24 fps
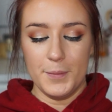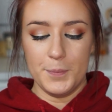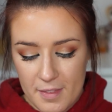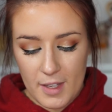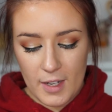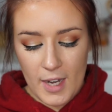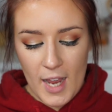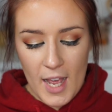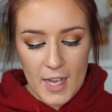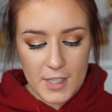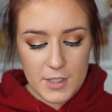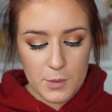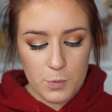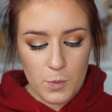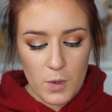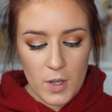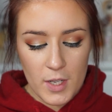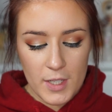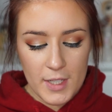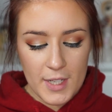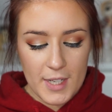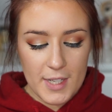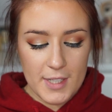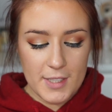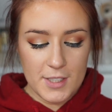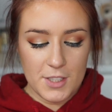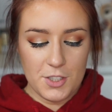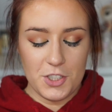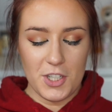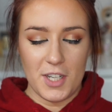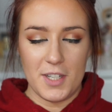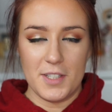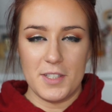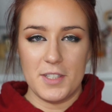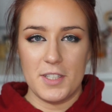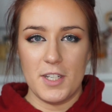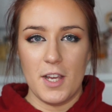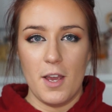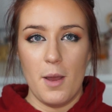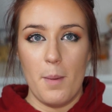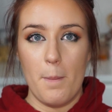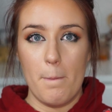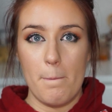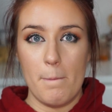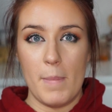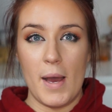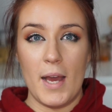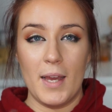The last one is just
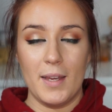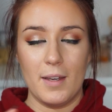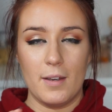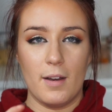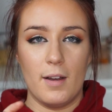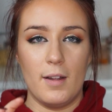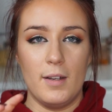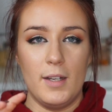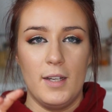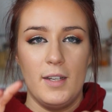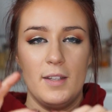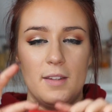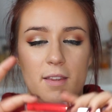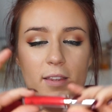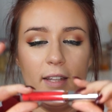my color.